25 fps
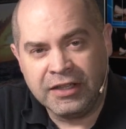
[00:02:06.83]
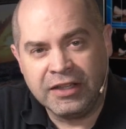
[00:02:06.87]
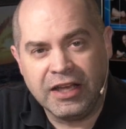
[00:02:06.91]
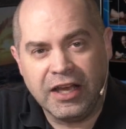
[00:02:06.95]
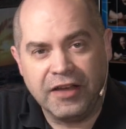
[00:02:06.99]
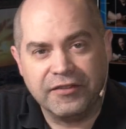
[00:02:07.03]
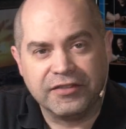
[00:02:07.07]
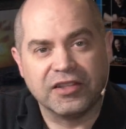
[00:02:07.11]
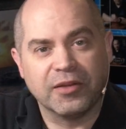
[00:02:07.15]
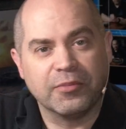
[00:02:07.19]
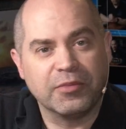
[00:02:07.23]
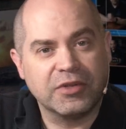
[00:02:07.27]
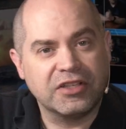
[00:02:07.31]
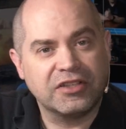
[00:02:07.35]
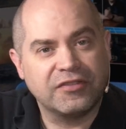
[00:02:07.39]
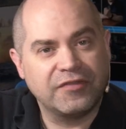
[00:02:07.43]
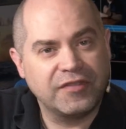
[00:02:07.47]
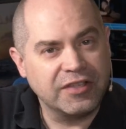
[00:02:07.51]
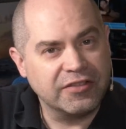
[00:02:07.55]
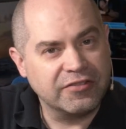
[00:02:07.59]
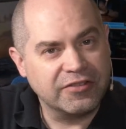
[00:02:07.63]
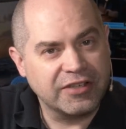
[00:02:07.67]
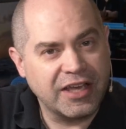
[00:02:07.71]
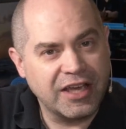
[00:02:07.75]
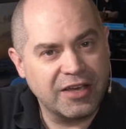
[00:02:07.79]
if somebody's
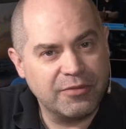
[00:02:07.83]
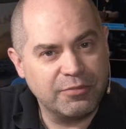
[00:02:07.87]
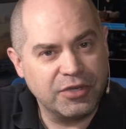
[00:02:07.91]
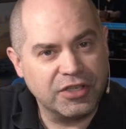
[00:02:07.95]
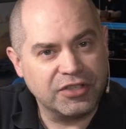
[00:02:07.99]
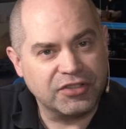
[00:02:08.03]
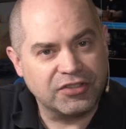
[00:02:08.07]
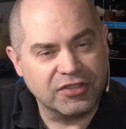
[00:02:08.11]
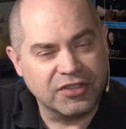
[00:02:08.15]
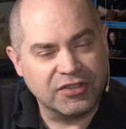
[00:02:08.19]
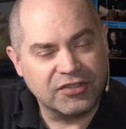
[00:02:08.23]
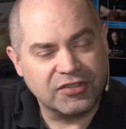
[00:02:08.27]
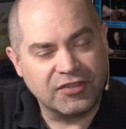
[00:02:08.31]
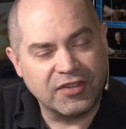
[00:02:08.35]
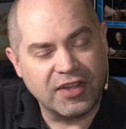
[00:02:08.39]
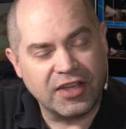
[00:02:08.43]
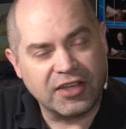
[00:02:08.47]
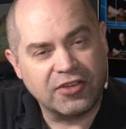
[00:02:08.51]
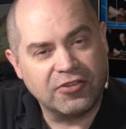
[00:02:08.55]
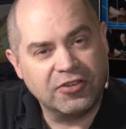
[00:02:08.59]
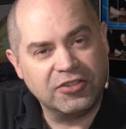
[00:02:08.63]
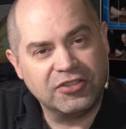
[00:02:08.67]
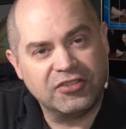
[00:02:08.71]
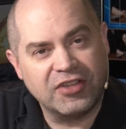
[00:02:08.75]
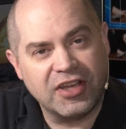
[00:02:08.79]
feeling ambitious, they
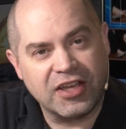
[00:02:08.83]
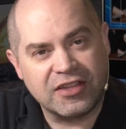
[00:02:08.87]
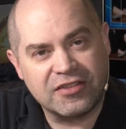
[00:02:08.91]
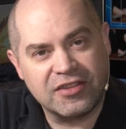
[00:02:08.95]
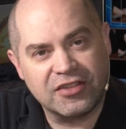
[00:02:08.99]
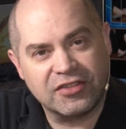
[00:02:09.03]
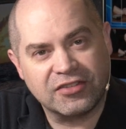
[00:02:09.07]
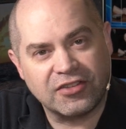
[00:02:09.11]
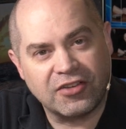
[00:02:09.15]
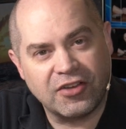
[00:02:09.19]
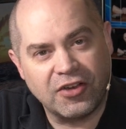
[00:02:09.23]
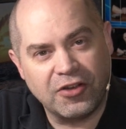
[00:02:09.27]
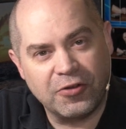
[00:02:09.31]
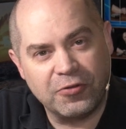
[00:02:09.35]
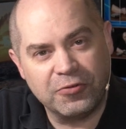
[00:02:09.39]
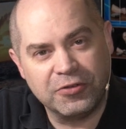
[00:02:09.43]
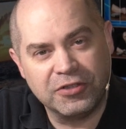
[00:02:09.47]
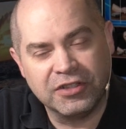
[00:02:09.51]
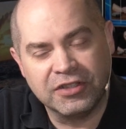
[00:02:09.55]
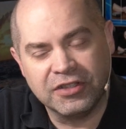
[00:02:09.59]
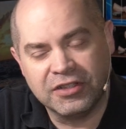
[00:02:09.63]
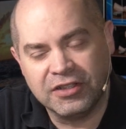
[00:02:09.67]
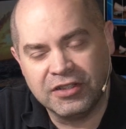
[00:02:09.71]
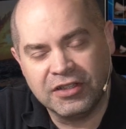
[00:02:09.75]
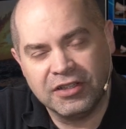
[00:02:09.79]
could take this code,
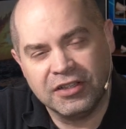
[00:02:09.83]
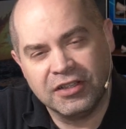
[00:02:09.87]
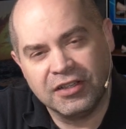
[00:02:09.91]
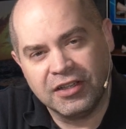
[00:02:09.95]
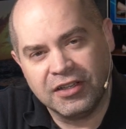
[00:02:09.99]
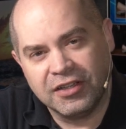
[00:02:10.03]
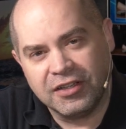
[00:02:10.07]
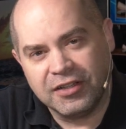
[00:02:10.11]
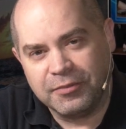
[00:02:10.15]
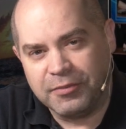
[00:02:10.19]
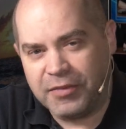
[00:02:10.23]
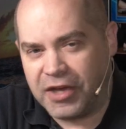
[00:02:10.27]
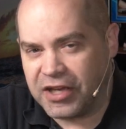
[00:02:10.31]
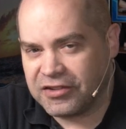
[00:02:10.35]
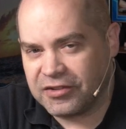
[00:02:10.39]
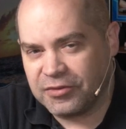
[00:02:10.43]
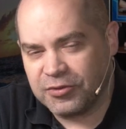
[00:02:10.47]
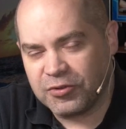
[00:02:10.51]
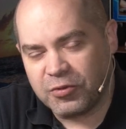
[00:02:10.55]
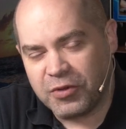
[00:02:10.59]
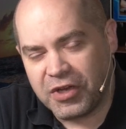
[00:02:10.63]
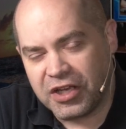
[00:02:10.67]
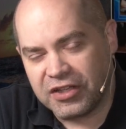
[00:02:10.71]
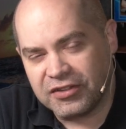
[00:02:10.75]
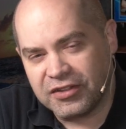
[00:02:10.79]
make some
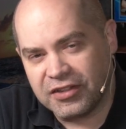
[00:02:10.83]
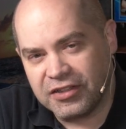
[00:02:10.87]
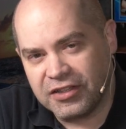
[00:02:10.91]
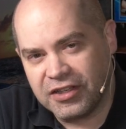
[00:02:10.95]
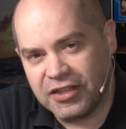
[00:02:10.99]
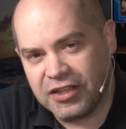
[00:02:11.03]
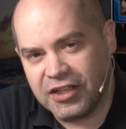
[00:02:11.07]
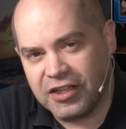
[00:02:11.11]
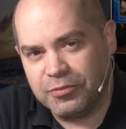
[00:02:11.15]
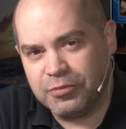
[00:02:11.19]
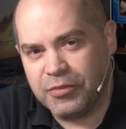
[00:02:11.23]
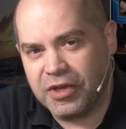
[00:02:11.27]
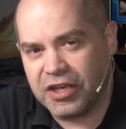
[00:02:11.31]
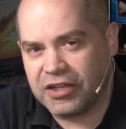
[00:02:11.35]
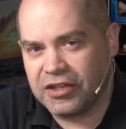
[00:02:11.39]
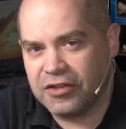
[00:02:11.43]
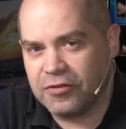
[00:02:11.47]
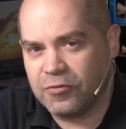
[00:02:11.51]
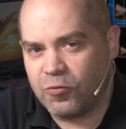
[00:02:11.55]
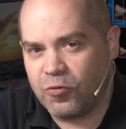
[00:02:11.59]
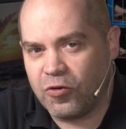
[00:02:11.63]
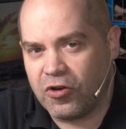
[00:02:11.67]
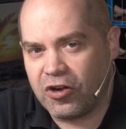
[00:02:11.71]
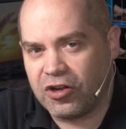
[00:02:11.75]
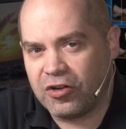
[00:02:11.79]
tweaks in it, and make it
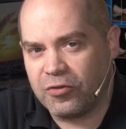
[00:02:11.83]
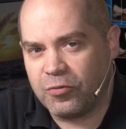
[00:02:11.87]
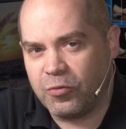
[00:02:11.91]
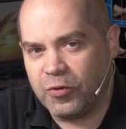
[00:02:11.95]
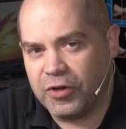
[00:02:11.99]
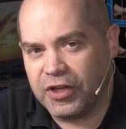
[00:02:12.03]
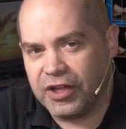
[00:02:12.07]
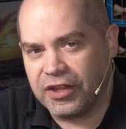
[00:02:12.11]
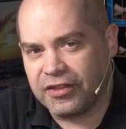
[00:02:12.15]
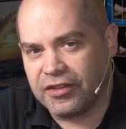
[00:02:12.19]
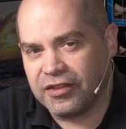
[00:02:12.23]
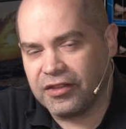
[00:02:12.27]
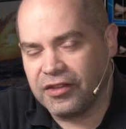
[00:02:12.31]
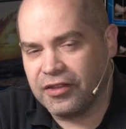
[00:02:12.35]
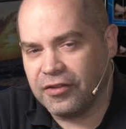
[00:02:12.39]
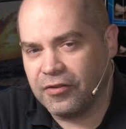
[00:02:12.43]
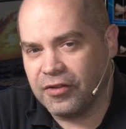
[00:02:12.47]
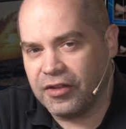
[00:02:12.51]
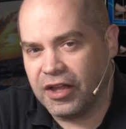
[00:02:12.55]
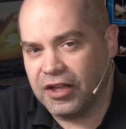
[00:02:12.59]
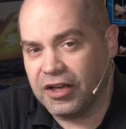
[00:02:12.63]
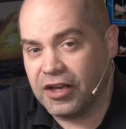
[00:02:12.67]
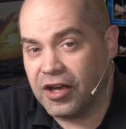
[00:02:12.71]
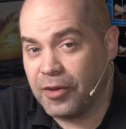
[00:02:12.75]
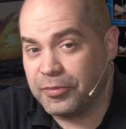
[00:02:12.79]
work with
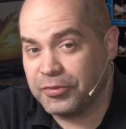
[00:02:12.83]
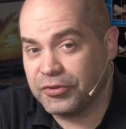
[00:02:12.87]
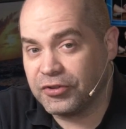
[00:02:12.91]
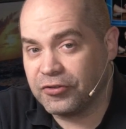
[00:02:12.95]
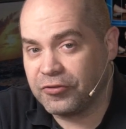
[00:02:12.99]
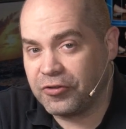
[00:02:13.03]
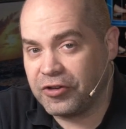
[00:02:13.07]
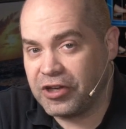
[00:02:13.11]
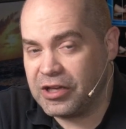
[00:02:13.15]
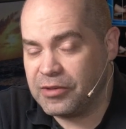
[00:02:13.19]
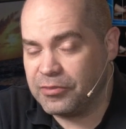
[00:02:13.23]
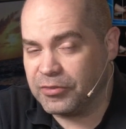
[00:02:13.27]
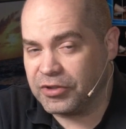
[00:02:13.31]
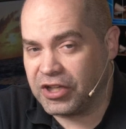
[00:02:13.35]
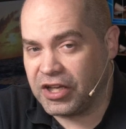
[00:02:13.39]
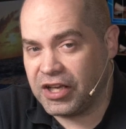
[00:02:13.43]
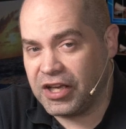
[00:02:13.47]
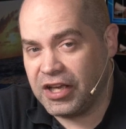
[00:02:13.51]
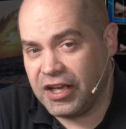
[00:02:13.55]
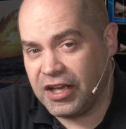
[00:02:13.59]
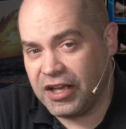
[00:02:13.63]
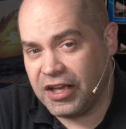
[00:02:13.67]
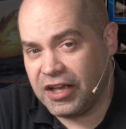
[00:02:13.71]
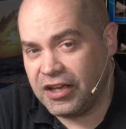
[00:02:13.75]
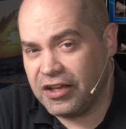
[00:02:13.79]
an upstream
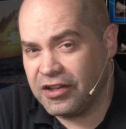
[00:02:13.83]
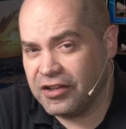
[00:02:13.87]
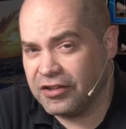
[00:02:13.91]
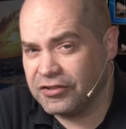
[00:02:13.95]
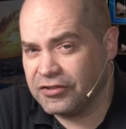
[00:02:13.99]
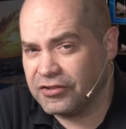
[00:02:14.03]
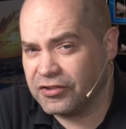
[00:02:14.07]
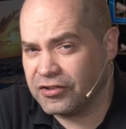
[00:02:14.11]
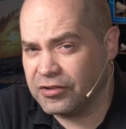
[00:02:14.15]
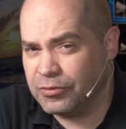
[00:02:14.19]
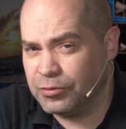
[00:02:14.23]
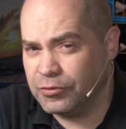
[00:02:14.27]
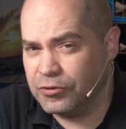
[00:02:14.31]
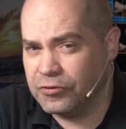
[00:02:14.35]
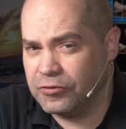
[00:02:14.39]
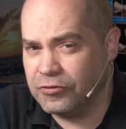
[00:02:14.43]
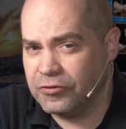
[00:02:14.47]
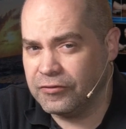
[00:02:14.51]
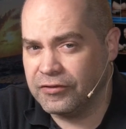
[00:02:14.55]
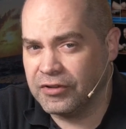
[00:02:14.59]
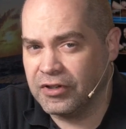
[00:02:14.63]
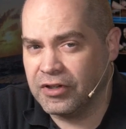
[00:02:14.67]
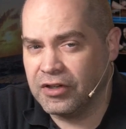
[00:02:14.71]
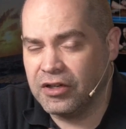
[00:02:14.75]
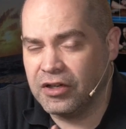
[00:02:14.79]
key to
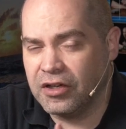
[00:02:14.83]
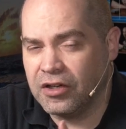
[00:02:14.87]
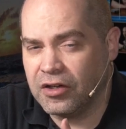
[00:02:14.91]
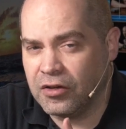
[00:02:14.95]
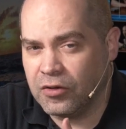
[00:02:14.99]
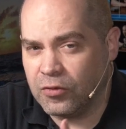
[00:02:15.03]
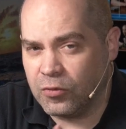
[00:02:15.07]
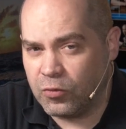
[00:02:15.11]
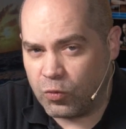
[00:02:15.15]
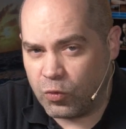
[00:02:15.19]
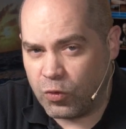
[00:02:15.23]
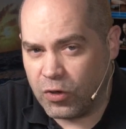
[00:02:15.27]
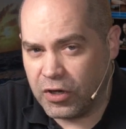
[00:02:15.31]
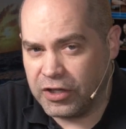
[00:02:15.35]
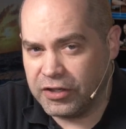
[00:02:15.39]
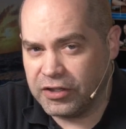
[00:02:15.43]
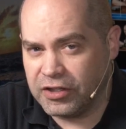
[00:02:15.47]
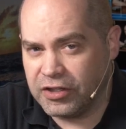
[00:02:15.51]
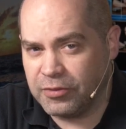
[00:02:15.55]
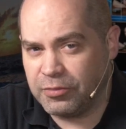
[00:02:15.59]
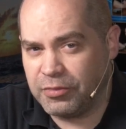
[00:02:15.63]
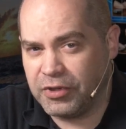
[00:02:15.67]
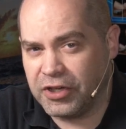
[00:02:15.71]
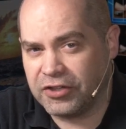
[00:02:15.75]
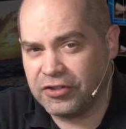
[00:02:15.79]
move
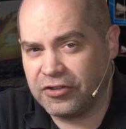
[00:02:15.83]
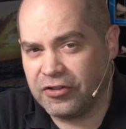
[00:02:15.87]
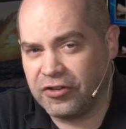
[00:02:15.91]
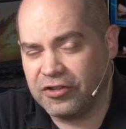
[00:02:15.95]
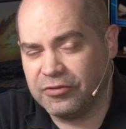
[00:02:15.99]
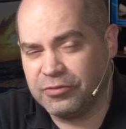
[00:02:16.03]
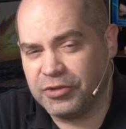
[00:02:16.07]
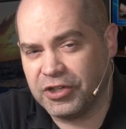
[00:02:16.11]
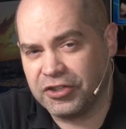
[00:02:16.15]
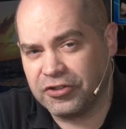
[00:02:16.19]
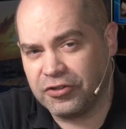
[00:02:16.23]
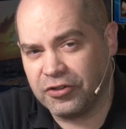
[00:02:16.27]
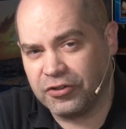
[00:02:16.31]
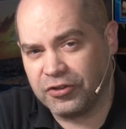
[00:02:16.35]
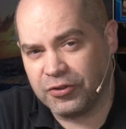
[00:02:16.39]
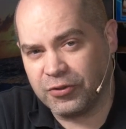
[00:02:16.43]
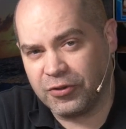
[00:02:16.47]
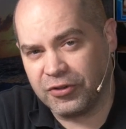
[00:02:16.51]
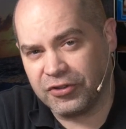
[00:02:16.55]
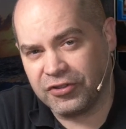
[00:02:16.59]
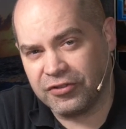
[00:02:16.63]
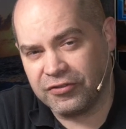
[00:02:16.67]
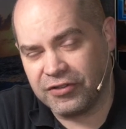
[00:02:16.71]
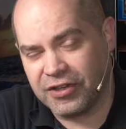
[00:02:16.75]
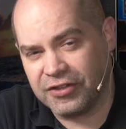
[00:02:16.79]
one picture-in-picture
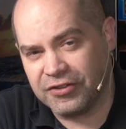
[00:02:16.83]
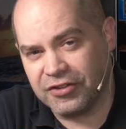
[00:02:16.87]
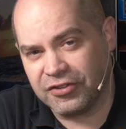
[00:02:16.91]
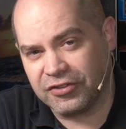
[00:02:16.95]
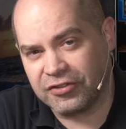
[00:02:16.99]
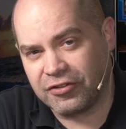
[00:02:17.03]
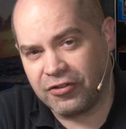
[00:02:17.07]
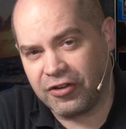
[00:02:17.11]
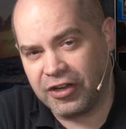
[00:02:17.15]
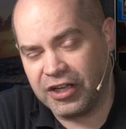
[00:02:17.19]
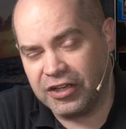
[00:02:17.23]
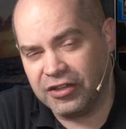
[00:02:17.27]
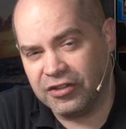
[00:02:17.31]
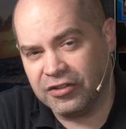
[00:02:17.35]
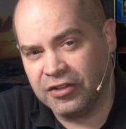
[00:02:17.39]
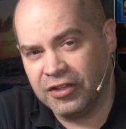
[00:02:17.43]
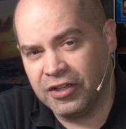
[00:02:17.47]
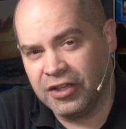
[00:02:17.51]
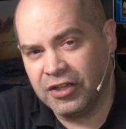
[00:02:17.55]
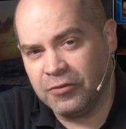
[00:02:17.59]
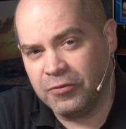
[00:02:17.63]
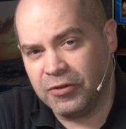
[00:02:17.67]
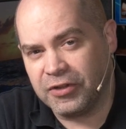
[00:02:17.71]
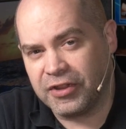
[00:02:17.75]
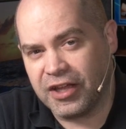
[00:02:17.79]
source around the screen
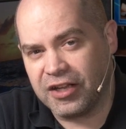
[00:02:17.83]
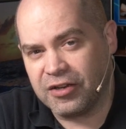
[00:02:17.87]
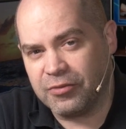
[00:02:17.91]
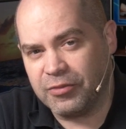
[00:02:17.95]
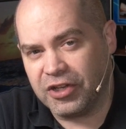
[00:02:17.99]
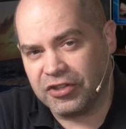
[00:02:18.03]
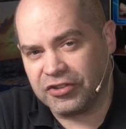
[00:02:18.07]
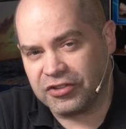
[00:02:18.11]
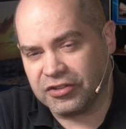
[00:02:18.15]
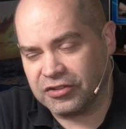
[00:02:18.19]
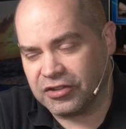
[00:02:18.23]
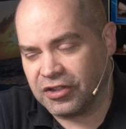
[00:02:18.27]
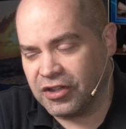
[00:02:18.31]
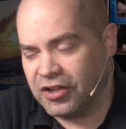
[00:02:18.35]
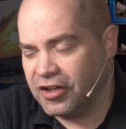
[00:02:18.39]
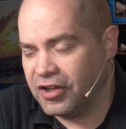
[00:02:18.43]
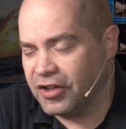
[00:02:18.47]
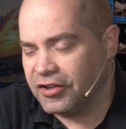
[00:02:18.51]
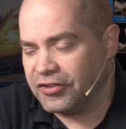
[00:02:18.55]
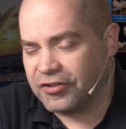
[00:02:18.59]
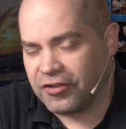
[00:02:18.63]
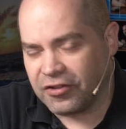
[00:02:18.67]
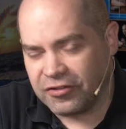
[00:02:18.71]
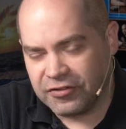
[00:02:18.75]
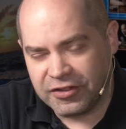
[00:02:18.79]
with animation.
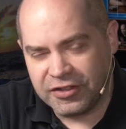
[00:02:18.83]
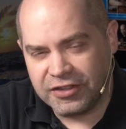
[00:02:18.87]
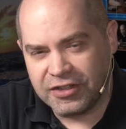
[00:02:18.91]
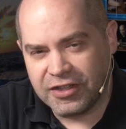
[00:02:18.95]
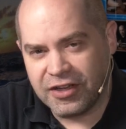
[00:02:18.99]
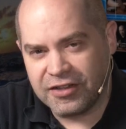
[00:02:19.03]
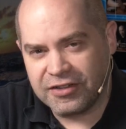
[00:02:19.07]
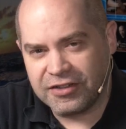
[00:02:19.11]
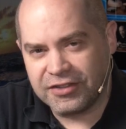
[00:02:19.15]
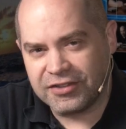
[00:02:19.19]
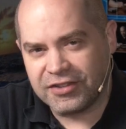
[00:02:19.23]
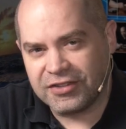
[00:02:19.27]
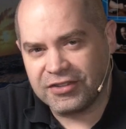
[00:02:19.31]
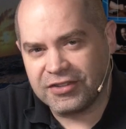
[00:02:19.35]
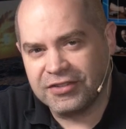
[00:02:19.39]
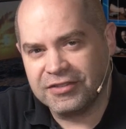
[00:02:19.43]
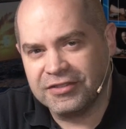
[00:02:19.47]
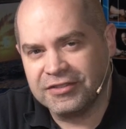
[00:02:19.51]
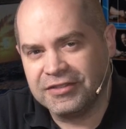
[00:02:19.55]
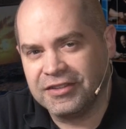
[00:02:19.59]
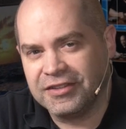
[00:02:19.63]
Certainly not as